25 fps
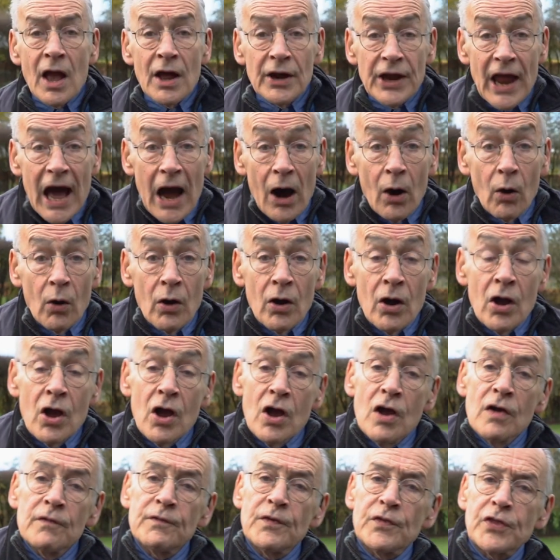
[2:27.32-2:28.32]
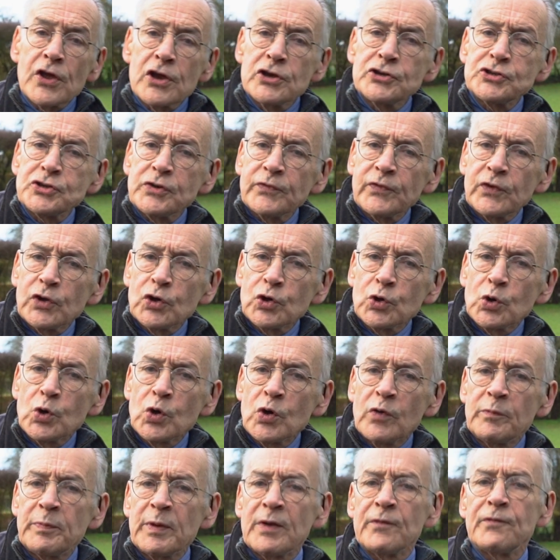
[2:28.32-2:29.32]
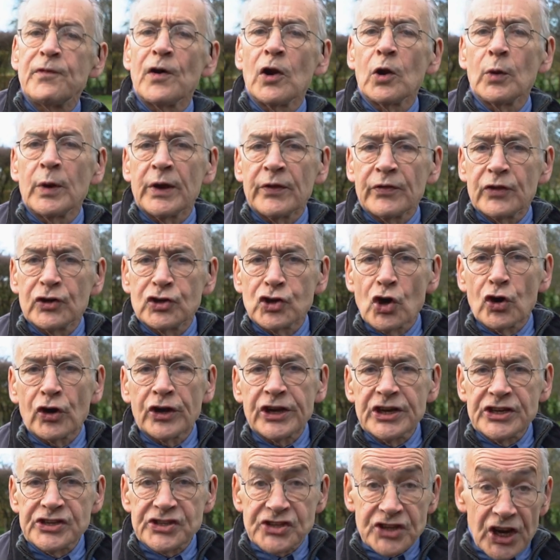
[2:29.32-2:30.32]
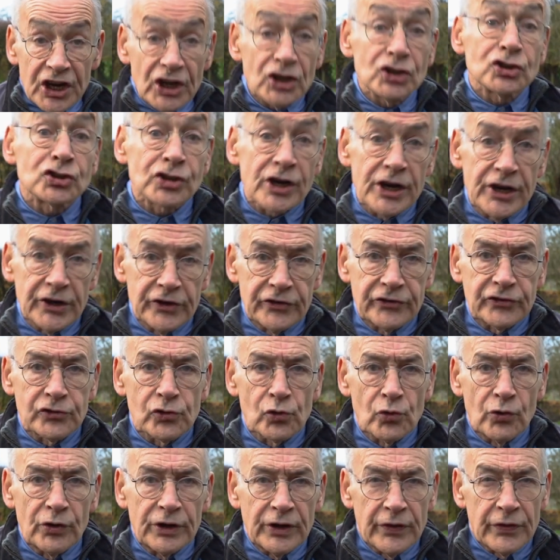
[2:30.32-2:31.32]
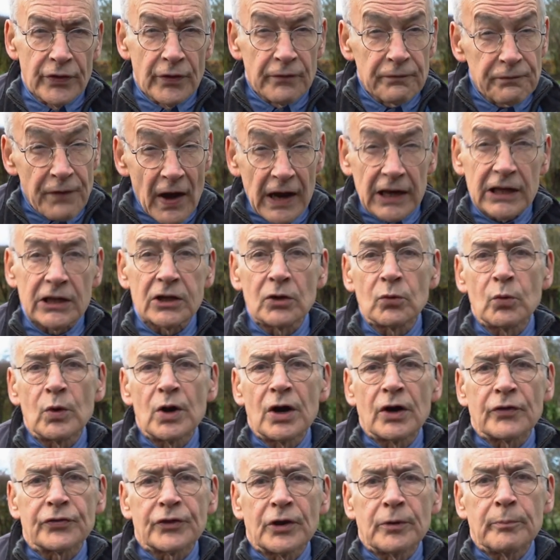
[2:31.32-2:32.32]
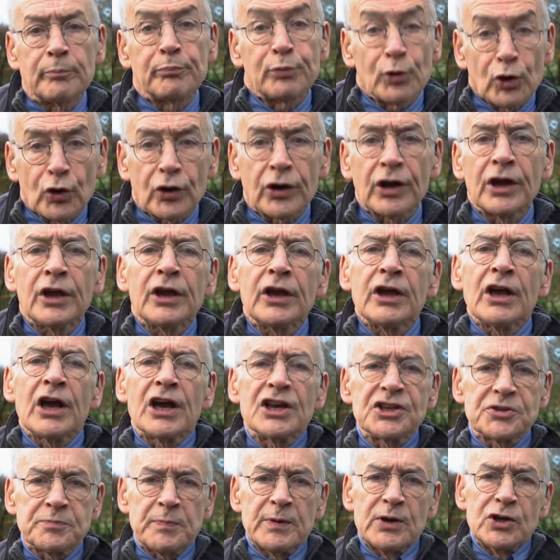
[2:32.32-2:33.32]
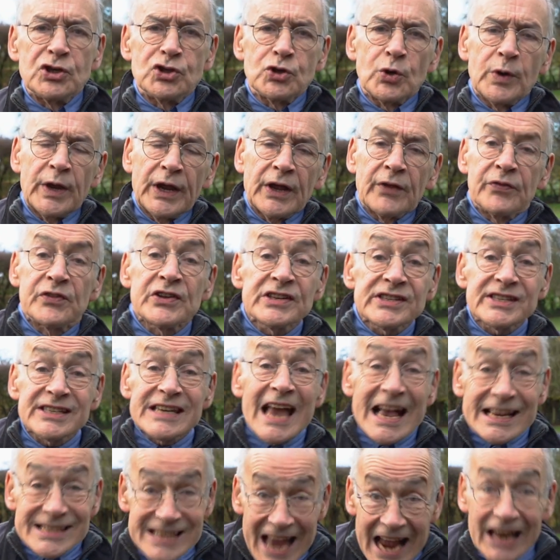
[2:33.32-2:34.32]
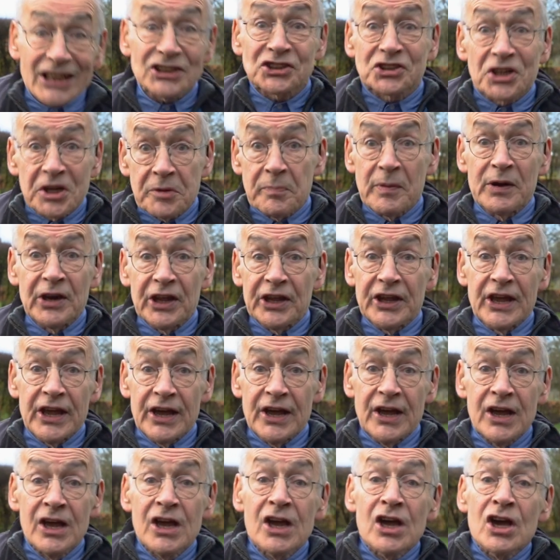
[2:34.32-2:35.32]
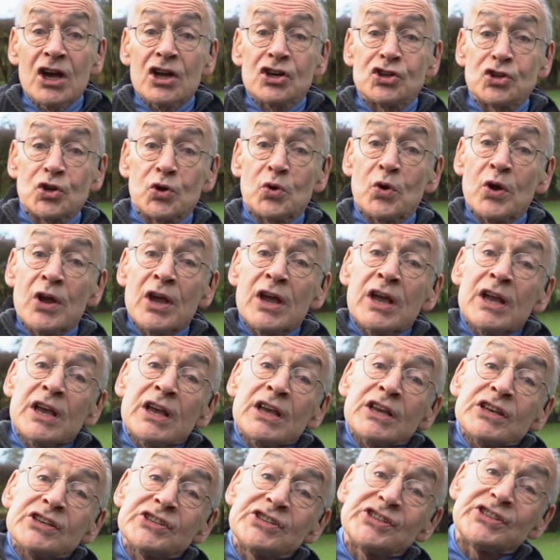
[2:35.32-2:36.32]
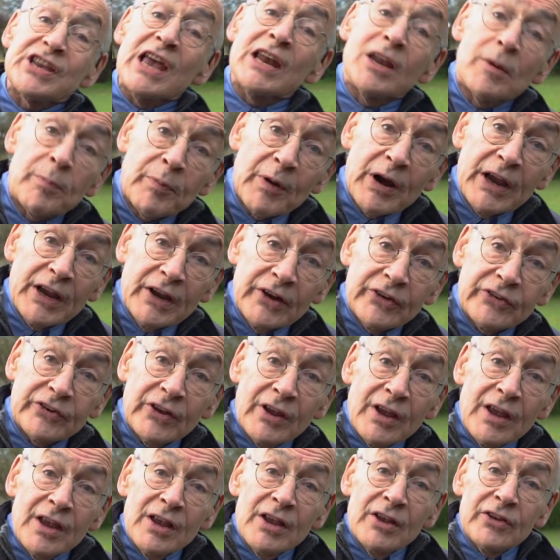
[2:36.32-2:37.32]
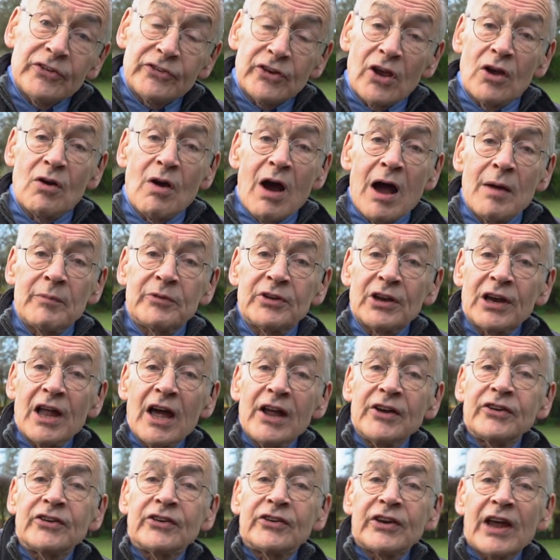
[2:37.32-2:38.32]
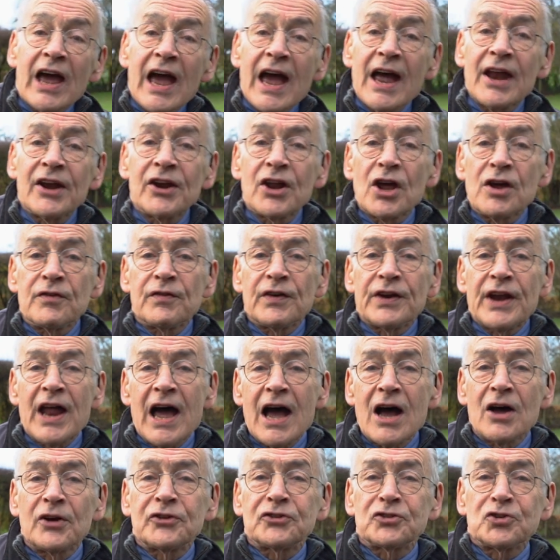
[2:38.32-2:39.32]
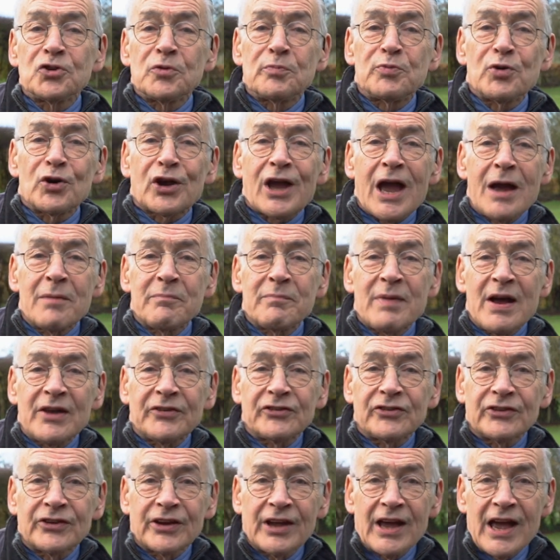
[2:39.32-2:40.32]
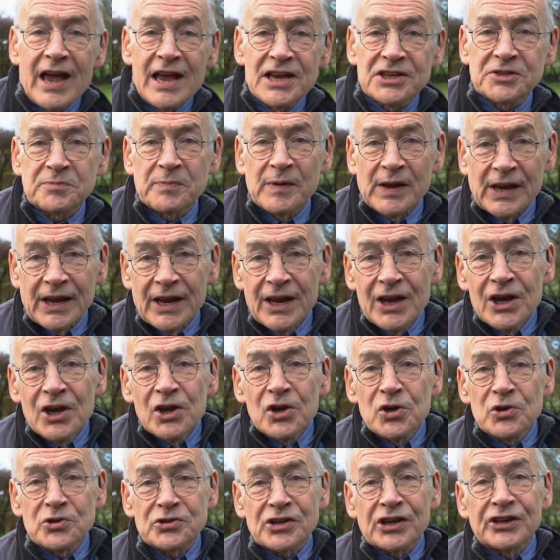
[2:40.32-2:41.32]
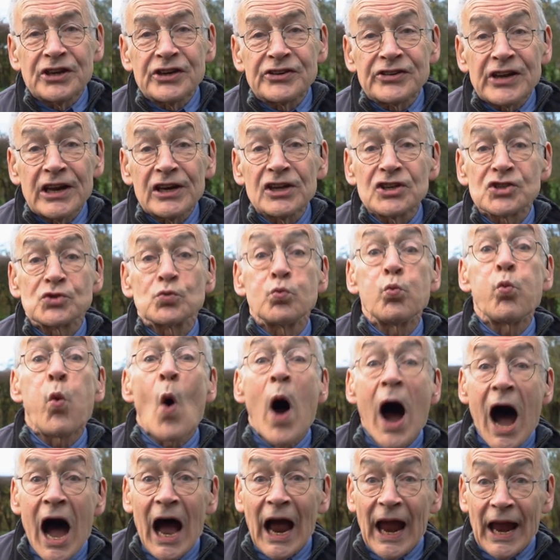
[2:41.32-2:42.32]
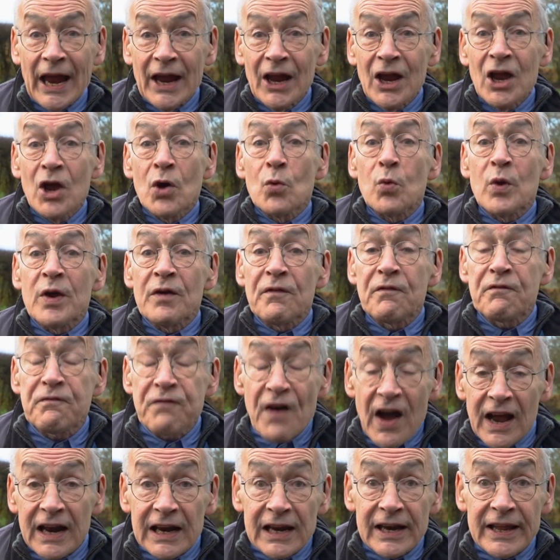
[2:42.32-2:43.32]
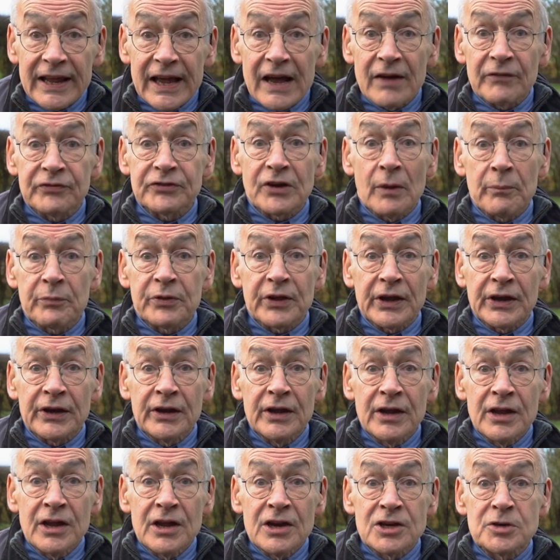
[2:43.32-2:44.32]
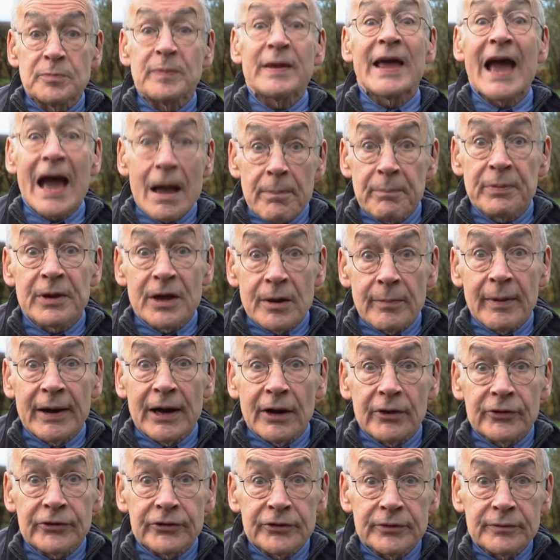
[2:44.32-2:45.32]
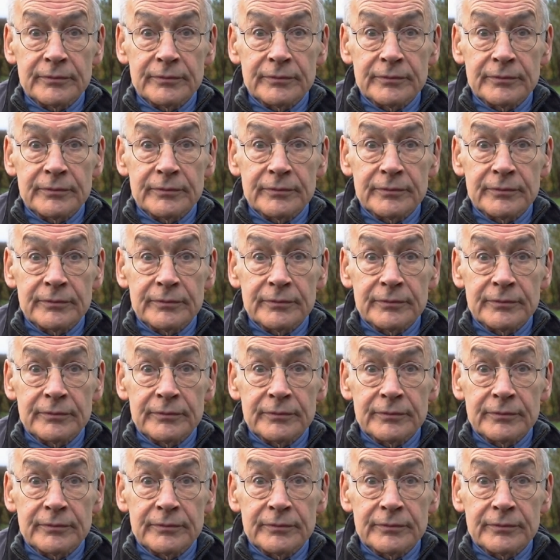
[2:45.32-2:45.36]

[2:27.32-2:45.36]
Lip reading: Now, for those of you who have been following the donkey skin trade story and the vital work that Brooke has been doing, this has actually been a year to celebrate. So I'm delighted to hand over now to Brooke Ambassador Esme, who's going to tell us why we finally have something to be happy about.